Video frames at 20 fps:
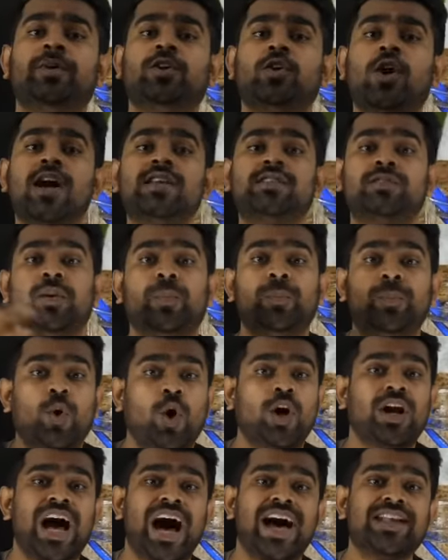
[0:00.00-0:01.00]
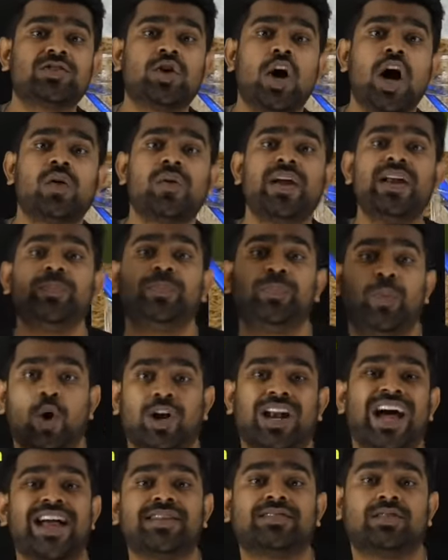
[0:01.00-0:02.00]
because polar solvent
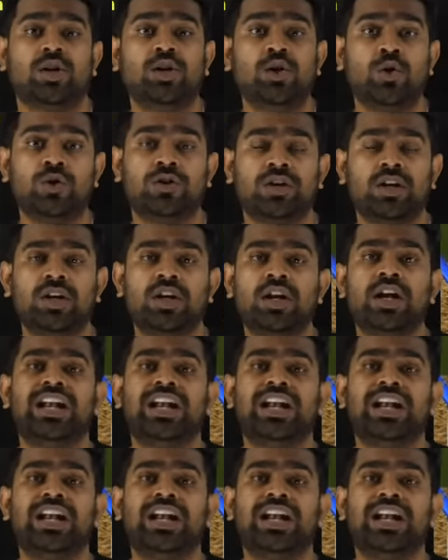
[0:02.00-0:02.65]
polar solute,